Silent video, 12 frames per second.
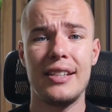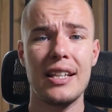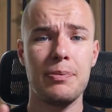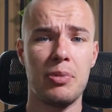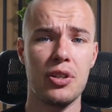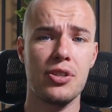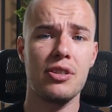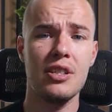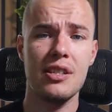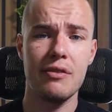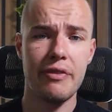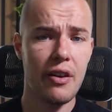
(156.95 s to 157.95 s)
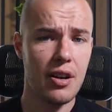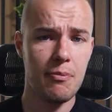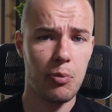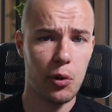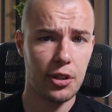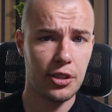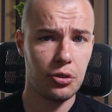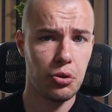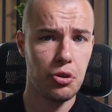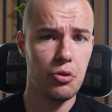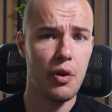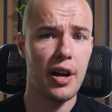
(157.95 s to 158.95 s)
that person is very important
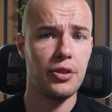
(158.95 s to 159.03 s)
to you